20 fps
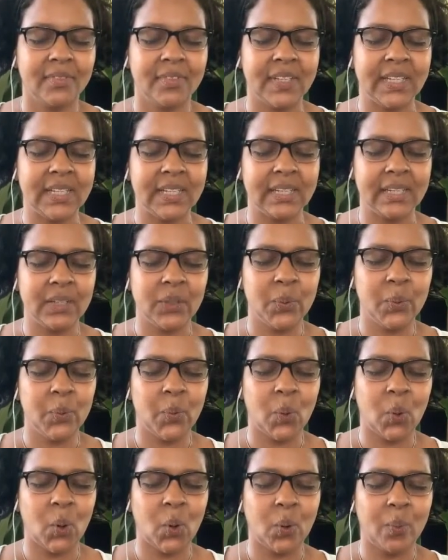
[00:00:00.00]
Feeling the
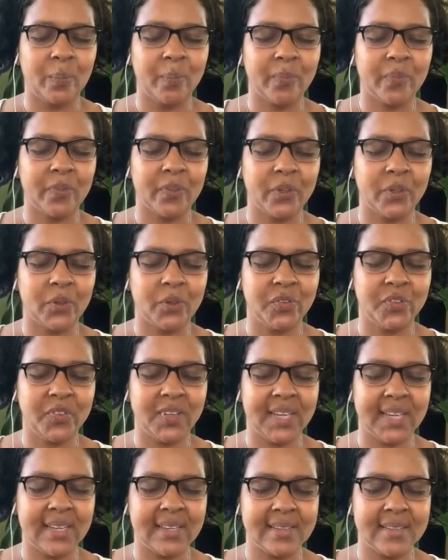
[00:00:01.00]
warmth on your
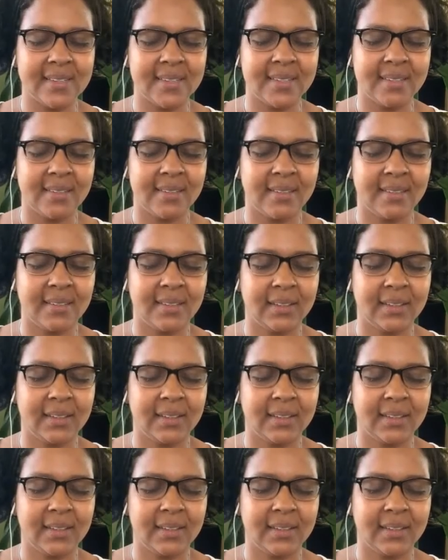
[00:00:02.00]
face.